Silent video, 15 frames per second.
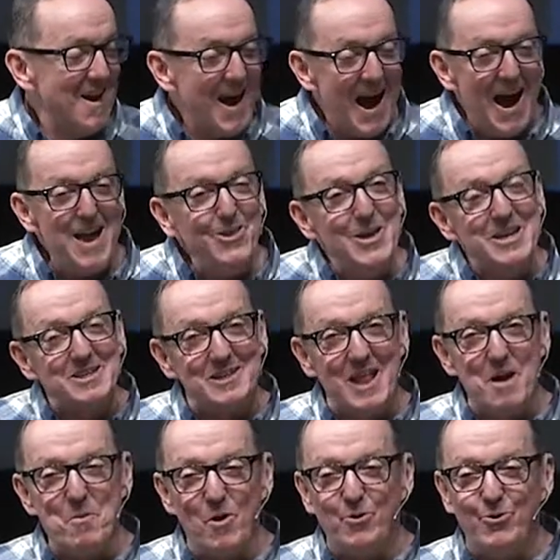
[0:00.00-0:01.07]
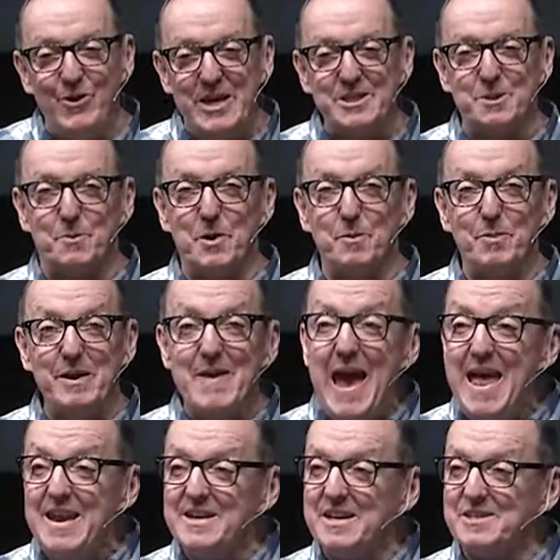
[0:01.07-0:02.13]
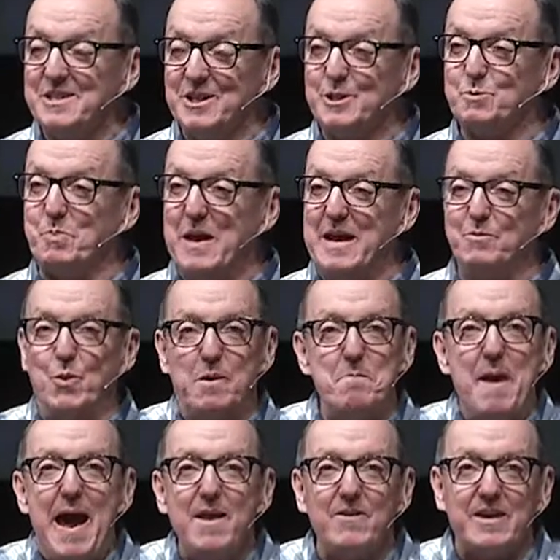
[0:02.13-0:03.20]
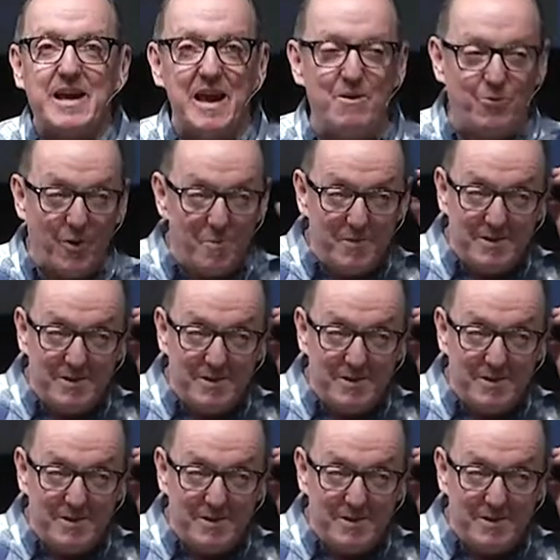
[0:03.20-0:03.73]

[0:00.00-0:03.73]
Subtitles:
I think it's a lot more feasible to believe. And it doesn't explain where matter came from.